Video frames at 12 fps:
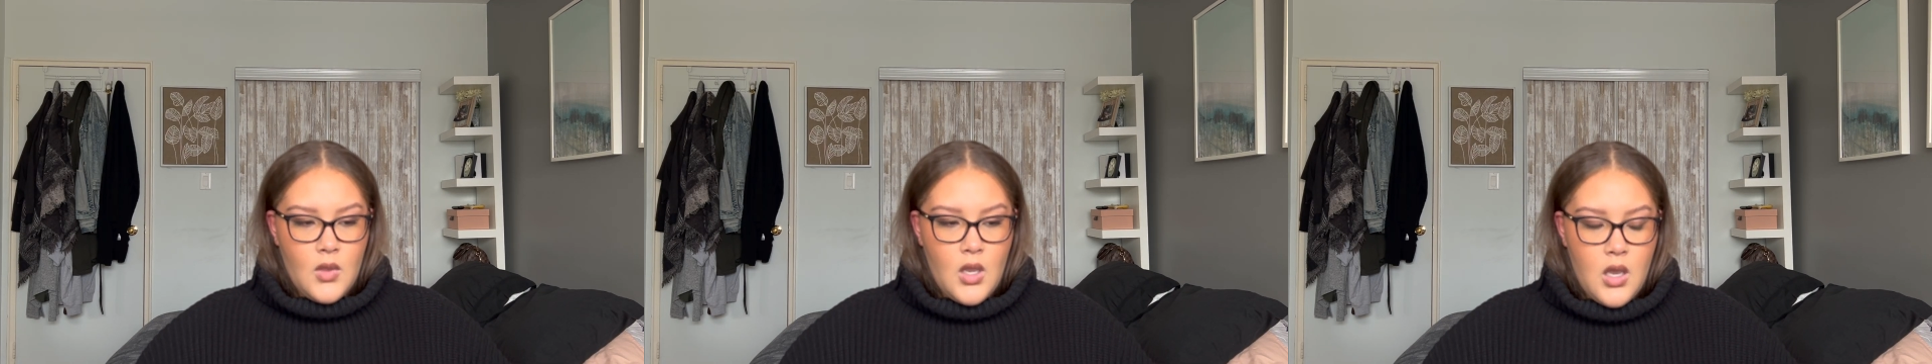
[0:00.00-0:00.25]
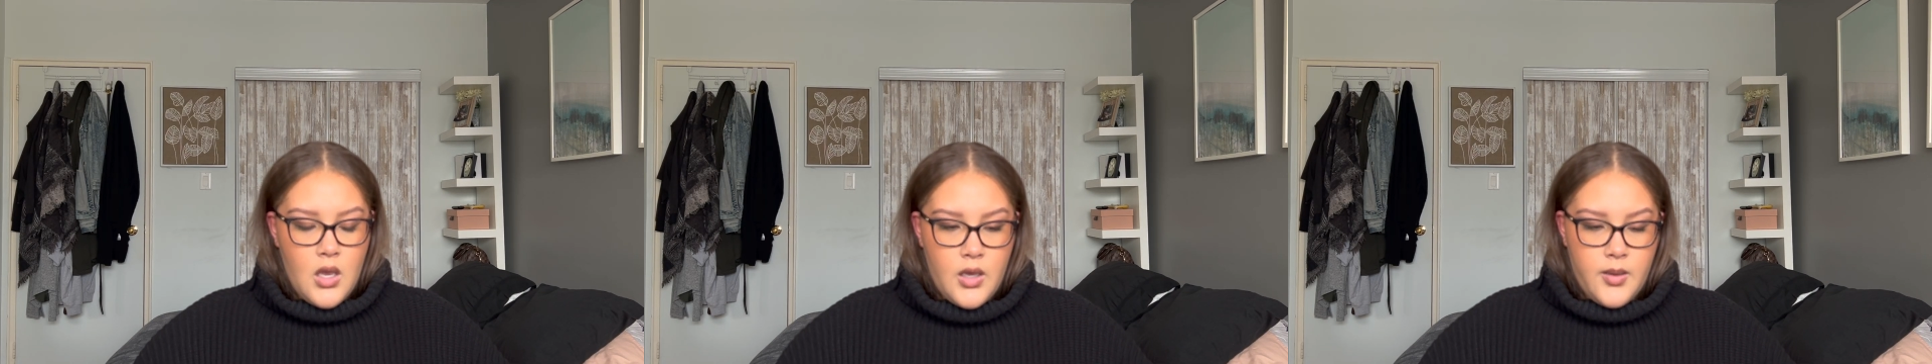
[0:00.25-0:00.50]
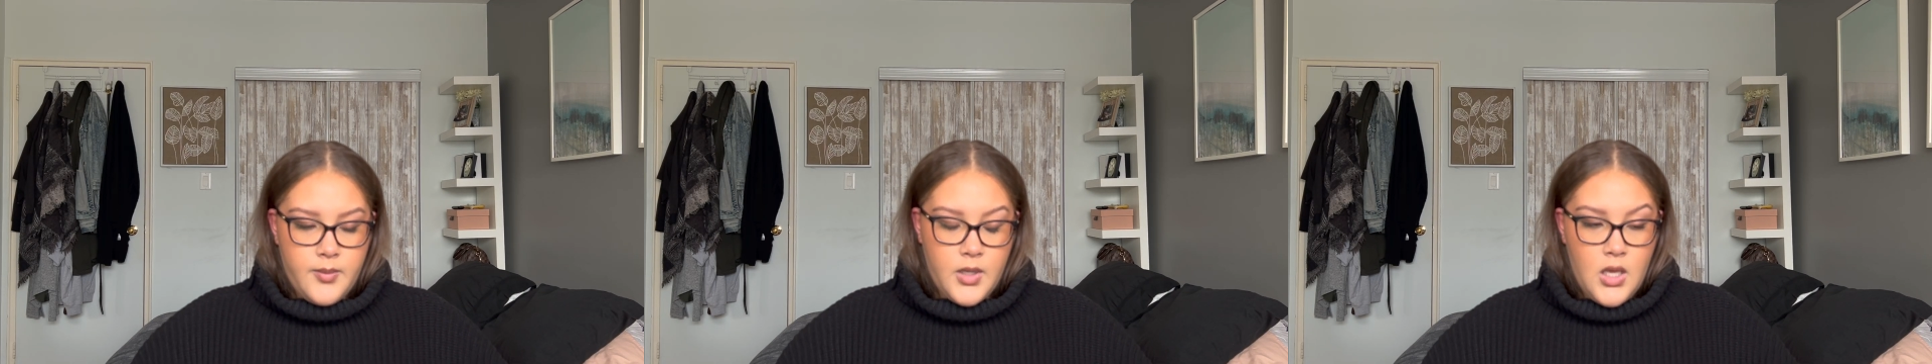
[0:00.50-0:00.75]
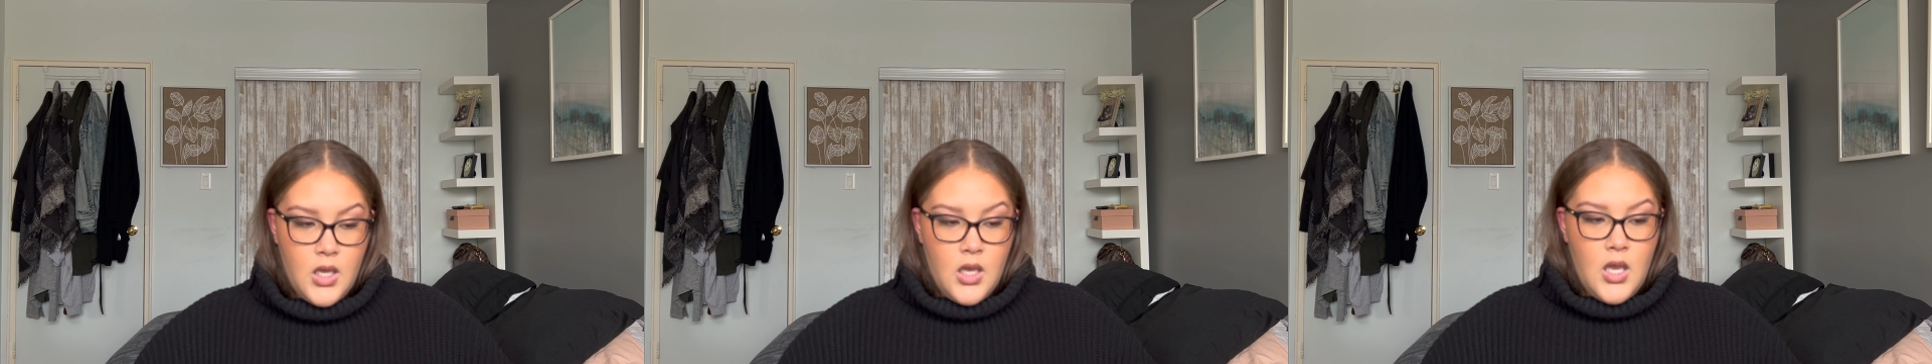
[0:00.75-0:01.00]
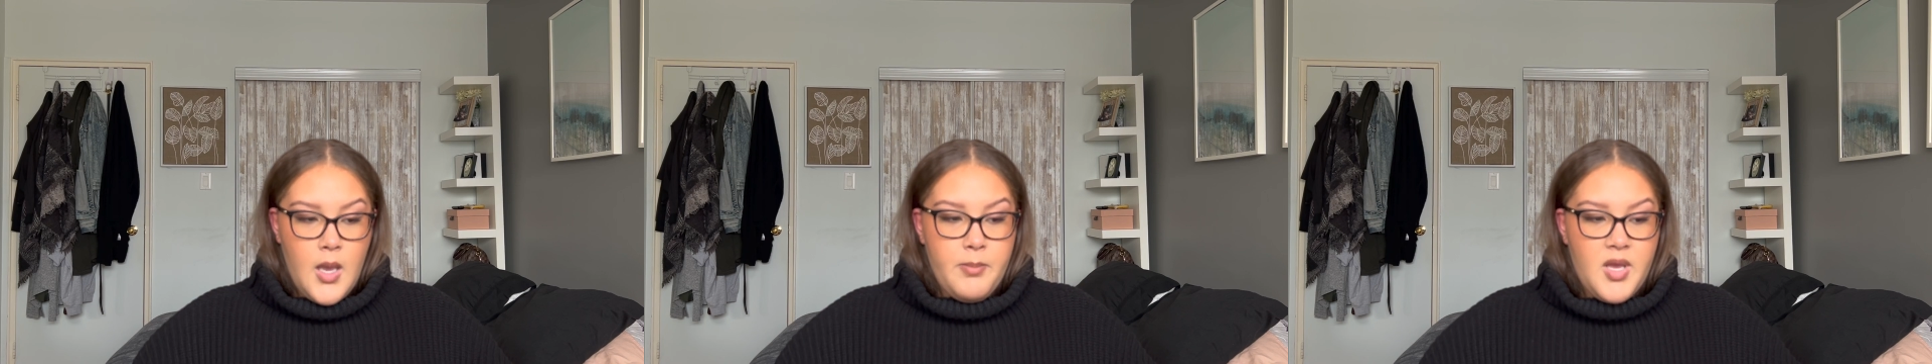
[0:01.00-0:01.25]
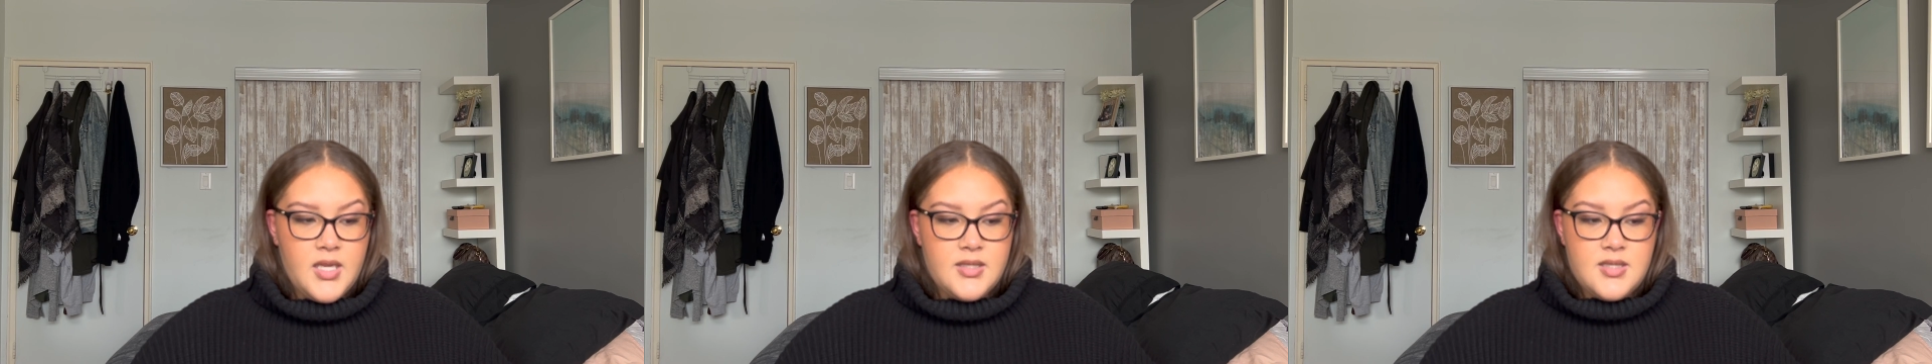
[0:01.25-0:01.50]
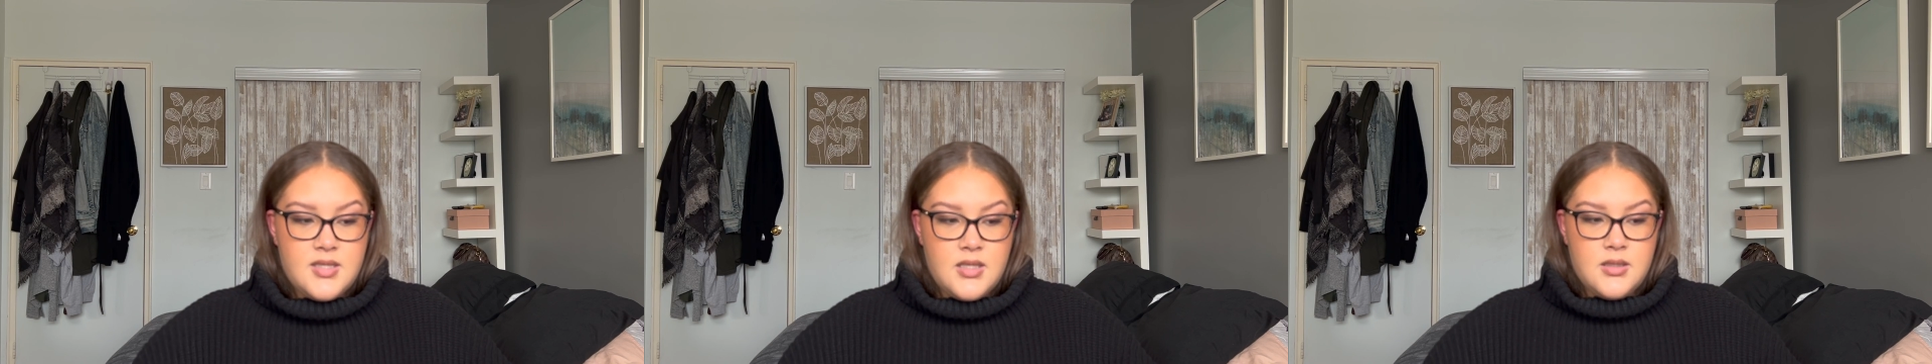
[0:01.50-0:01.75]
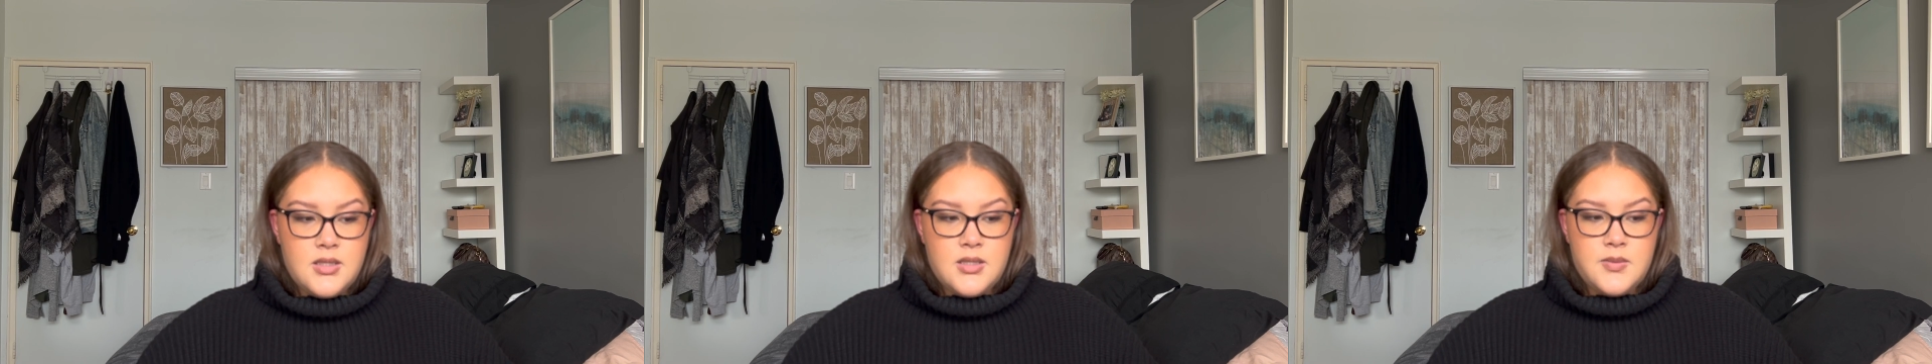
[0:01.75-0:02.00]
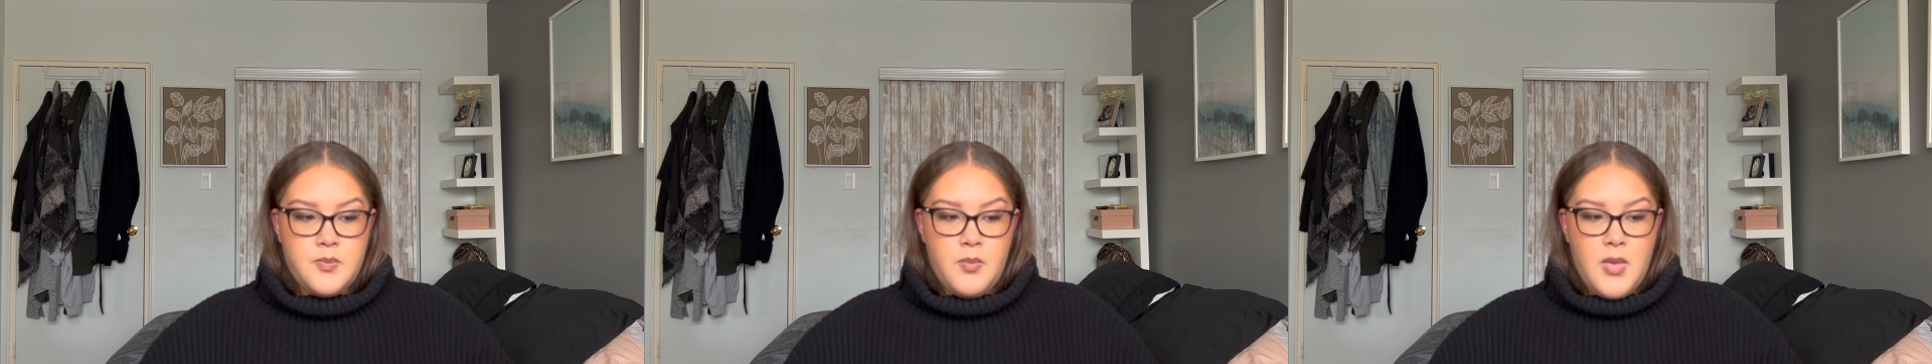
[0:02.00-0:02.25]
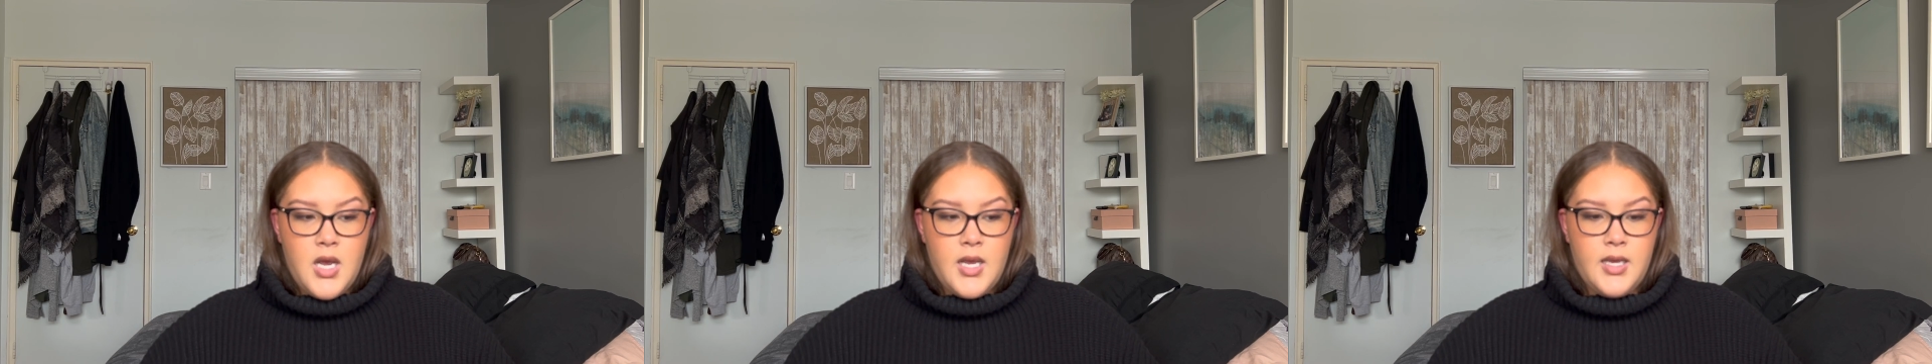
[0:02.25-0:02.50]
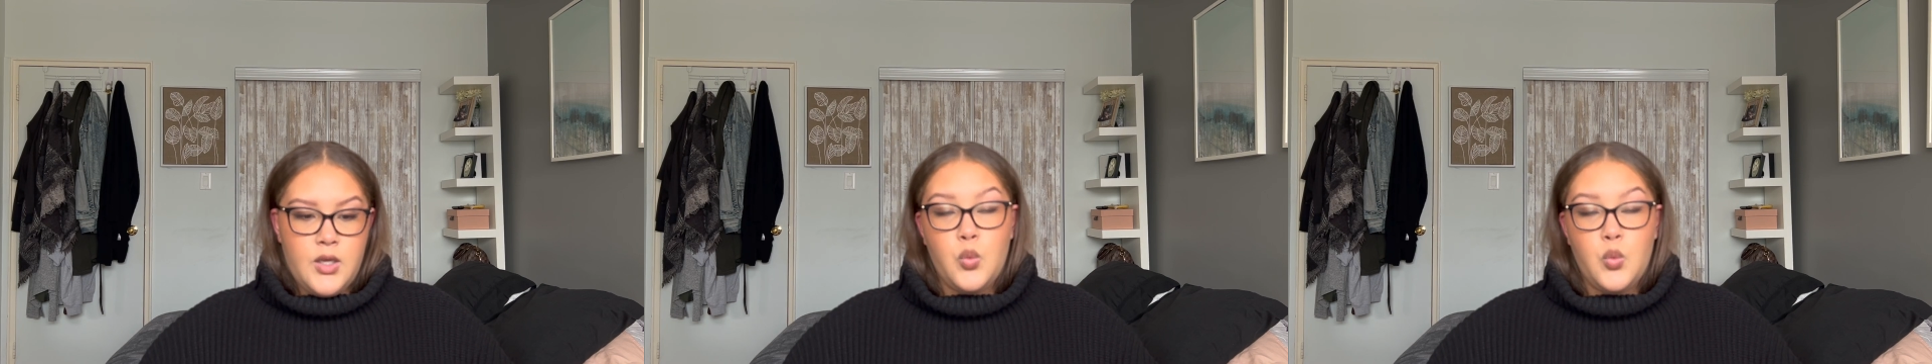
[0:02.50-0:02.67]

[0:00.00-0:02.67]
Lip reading: But since my